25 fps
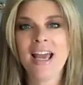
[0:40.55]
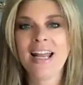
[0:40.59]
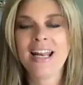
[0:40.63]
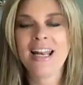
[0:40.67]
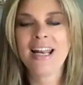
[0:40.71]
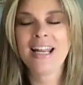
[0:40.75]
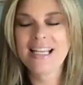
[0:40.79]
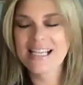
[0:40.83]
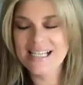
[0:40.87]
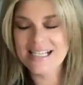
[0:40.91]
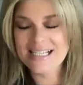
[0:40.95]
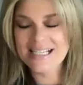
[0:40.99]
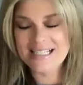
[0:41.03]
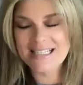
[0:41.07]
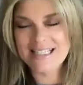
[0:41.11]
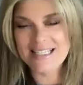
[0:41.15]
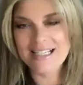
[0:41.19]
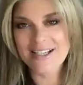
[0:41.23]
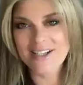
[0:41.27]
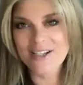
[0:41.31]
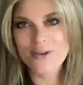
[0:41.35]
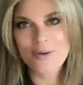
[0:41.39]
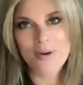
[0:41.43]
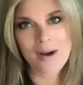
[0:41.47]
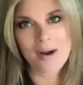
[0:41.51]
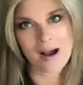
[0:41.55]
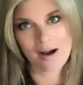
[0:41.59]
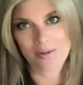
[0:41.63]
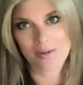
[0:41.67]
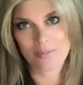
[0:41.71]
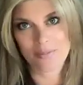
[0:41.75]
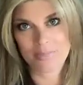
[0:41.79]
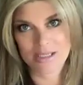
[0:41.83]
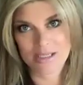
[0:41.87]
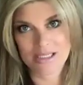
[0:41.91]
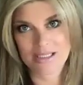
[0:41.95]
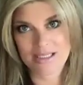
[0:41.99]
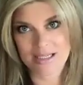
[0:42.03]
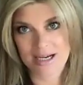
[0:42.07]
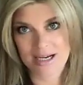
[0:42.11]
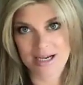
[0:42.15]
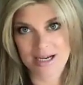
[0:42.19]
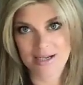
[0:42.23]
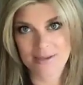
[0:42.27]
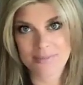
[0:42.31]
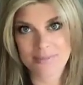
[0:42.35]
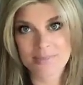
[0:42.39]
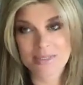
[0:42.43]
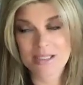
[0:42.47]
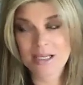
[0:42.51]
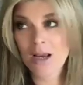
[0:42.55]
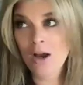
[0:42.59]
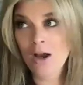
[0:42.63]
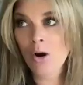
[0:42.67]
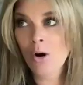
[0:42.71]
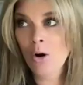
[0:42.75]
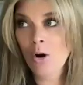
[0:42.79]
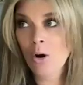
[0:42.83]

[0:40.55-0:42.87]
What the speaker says: And I can't tell you how many times